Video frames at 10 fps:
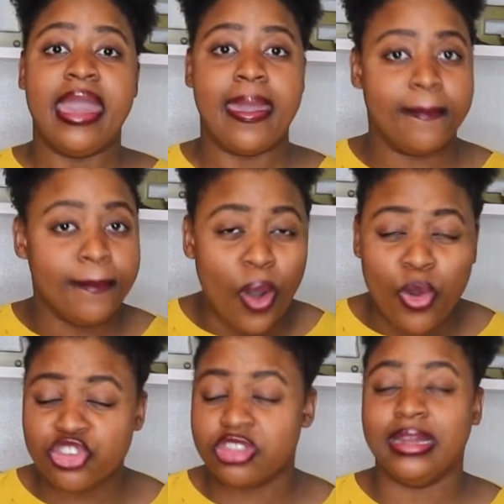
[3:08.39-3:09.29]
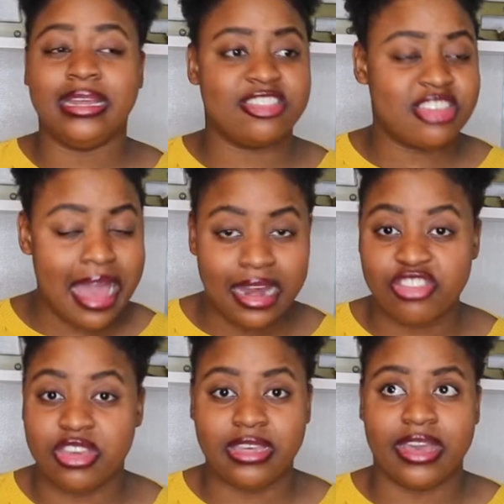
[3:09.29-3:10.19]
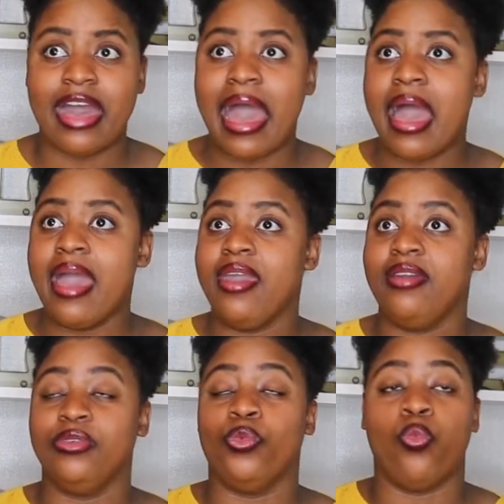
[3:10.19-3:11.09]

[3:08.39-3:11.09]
emotionally challenging year i